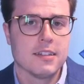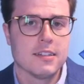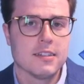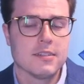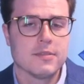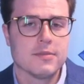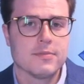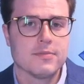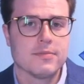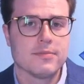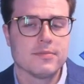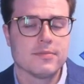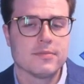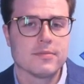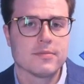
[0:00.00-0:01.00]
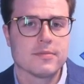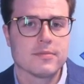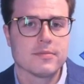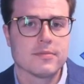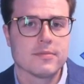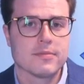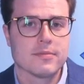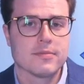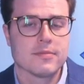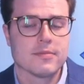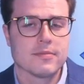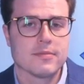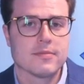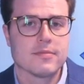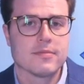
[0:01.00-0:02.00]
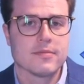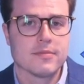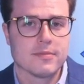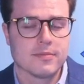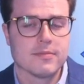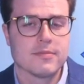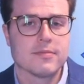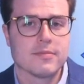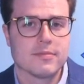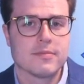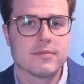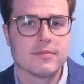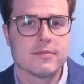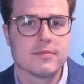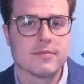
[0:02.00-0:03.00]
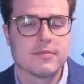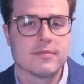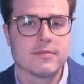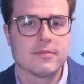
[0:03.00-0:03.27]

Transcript: (not speaking)